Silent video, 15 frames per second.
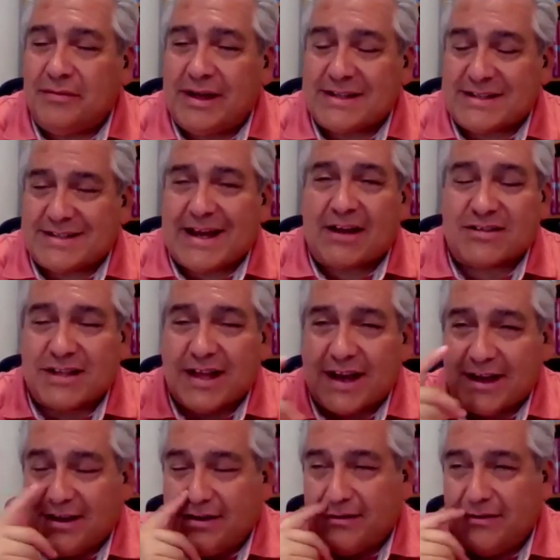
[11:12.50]
It sounds
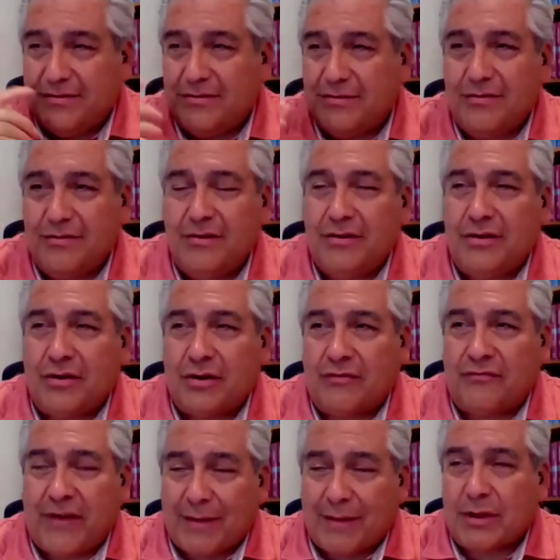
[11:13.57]
like
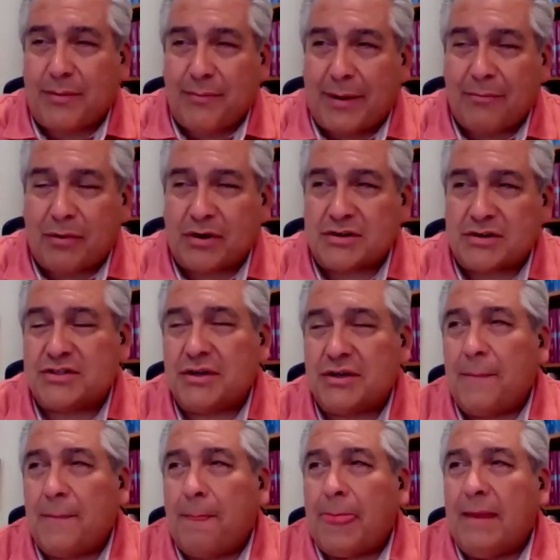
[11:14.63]
your family members,
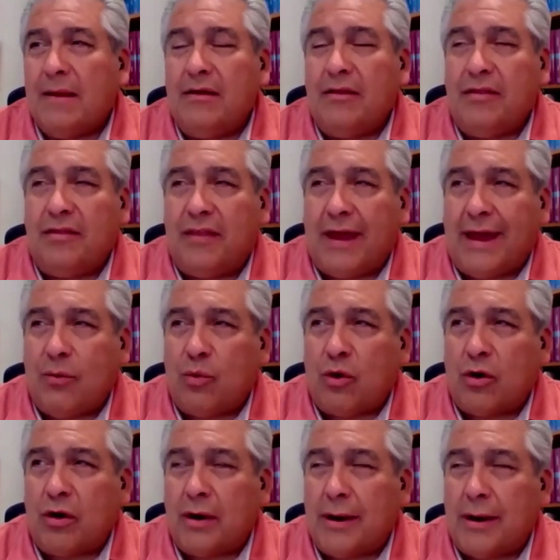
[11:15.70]
they
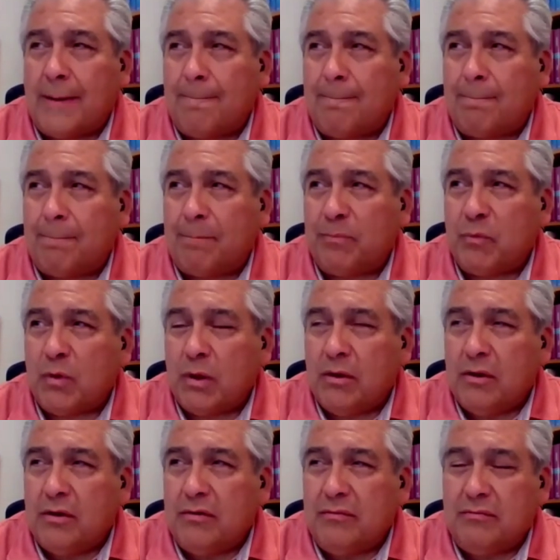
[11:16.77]
were
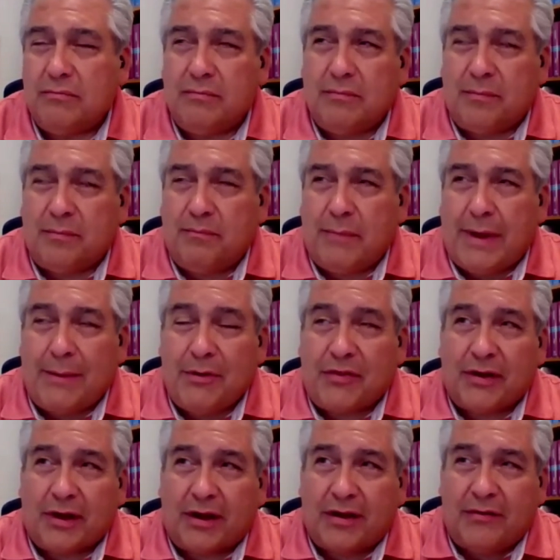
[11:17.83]
maybe
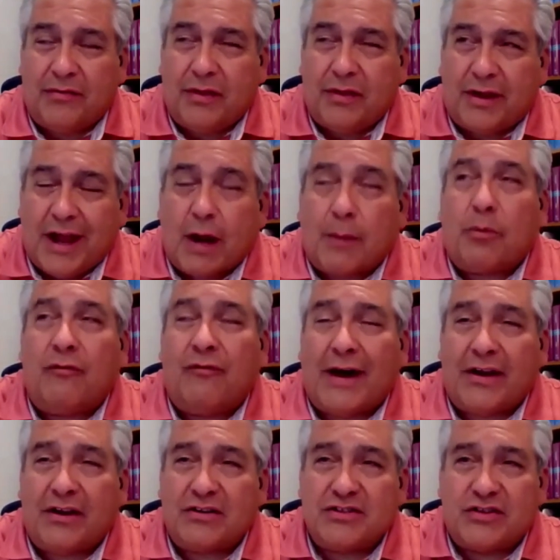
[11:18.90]
their care
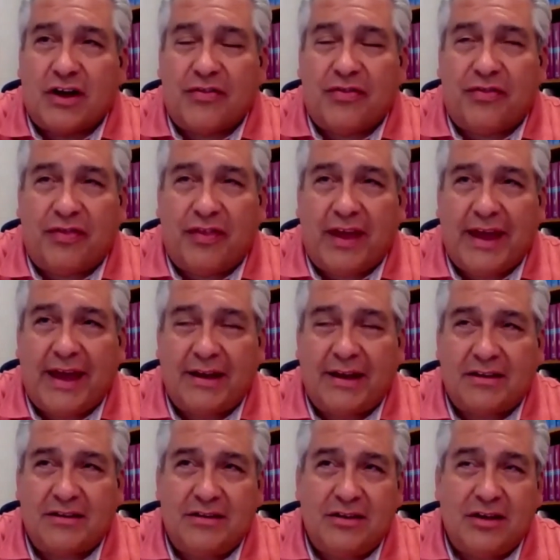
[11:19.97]
providers thought they
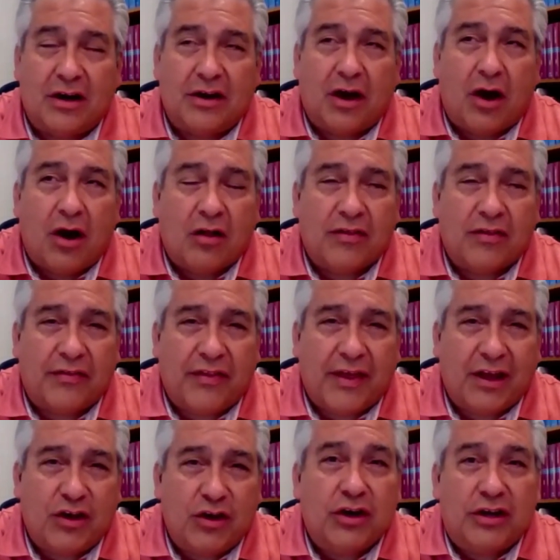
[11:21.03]
had done all that
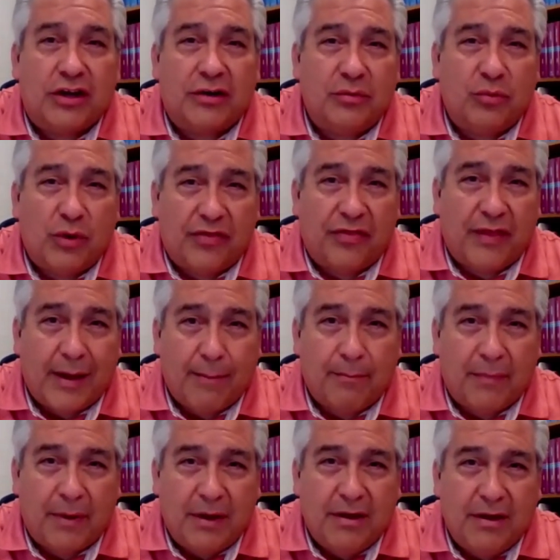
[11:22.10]
they could with
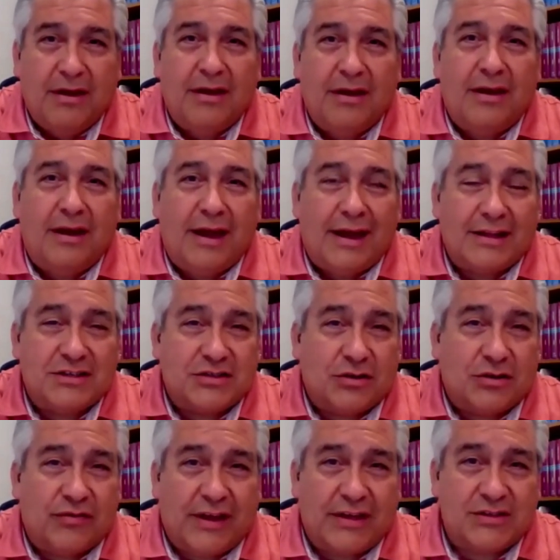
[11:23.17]
them, and
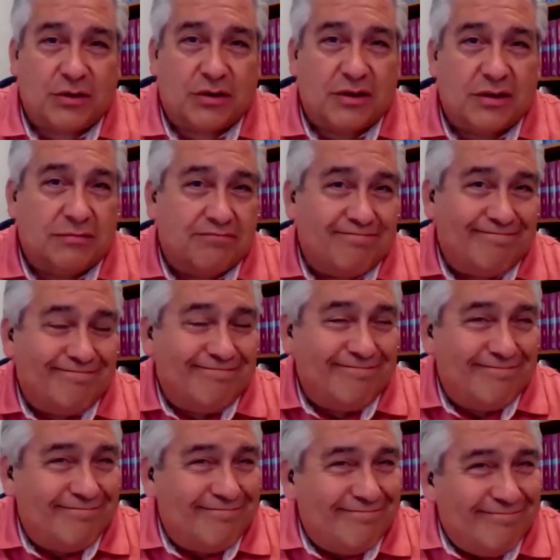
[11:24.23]
so they sort of
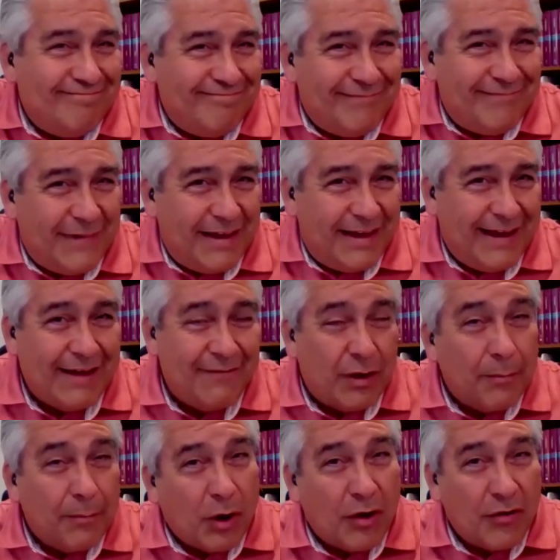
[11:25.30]
gave
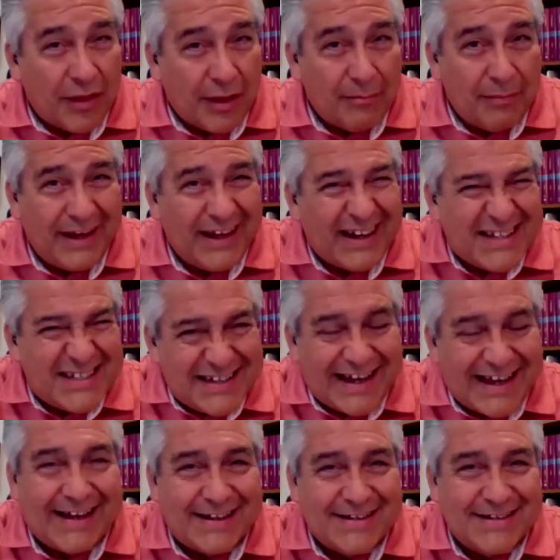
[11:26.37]
up on them in a
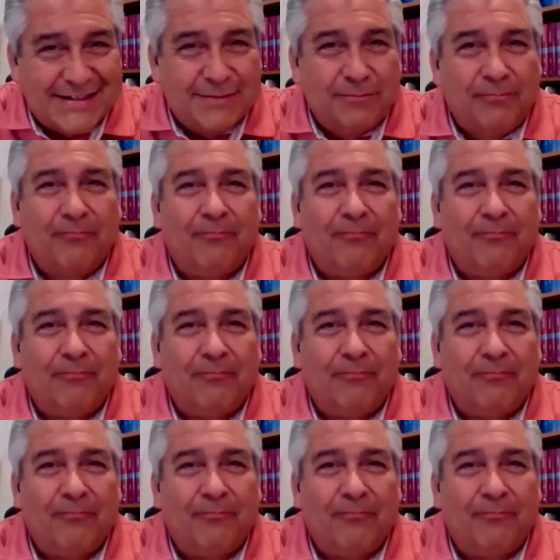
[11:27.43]
sense.